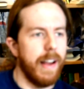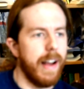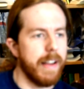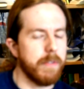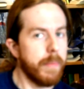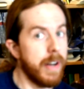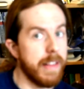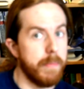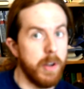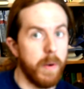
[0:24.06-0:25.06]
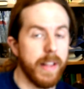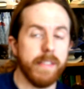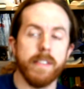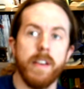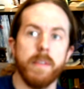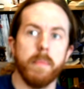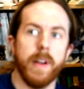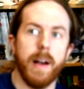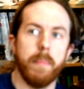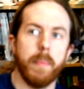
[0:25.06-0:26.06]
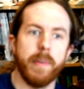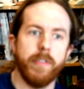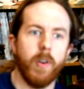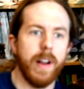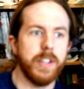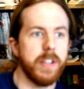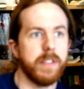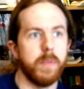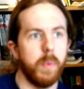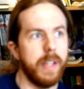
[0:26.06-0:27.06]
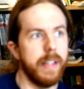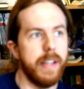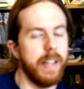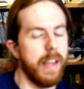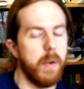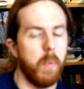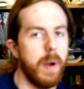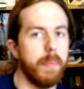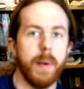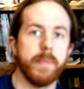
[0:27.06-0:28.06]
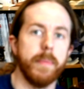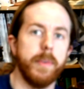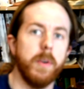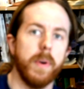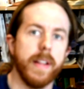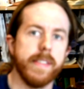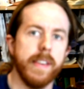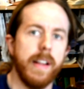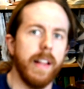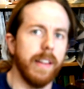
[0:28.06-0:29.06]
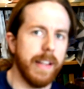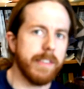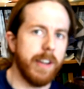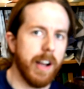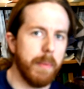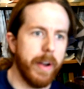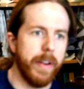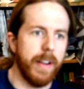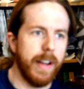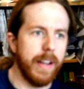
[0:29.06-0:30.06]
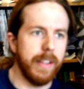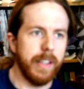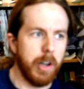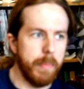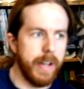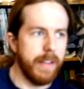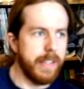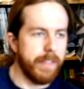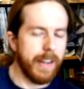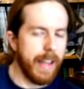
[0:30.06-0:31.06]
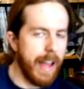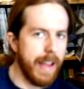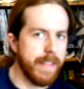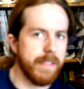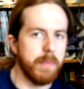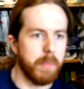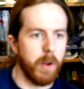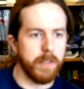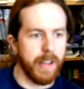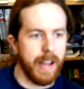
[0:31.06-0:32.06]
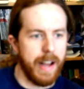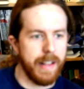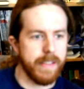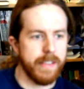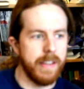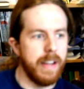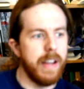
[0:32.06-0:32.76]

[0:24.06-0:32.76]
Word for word: So I'm going to need some new ones. But before I just willy-nilly whip up some new ones, let's talk about a little bit of different kinds, pros and cons,